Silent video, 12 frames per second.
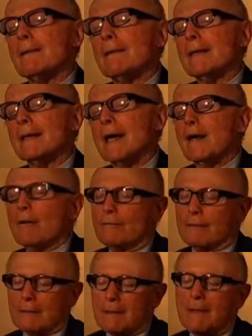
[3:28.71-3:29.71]
and I
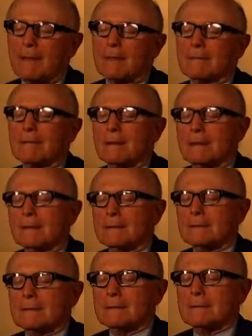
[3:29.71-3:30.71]
overheard the
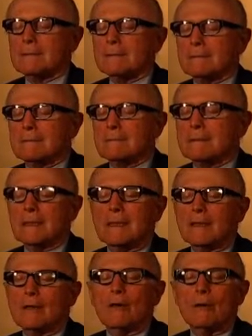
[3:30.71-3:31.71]

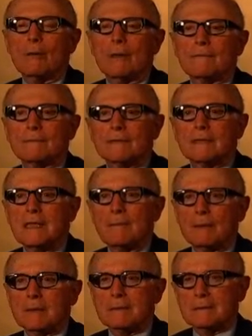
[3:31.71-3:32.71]
CEO of
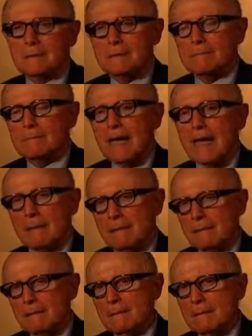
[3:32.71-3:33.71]
Siemens
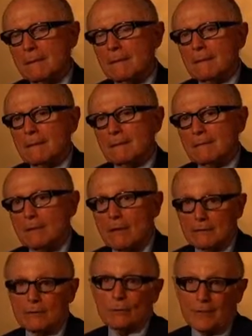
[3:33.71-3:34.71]
Medical
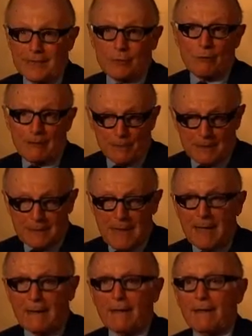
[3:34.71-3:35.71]
talk to his
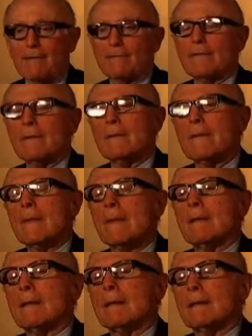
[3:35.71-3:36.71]
representative
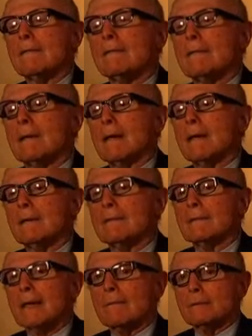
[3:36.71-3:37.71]

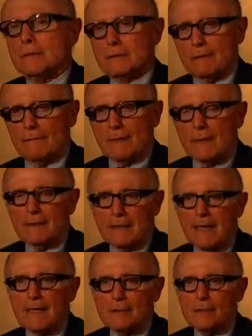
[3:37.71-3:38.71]
that was serving on the
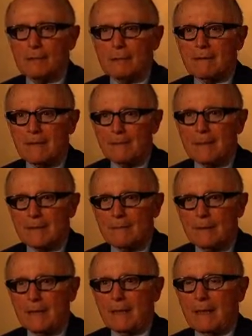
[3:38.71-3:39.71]
ACR-NEMA
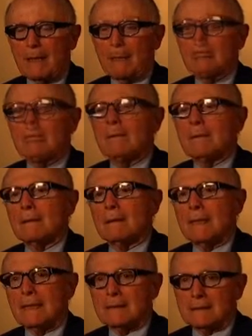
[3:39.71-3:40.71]
committee.
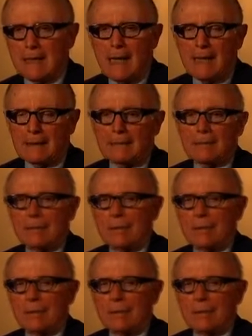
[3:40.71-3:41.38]
He said,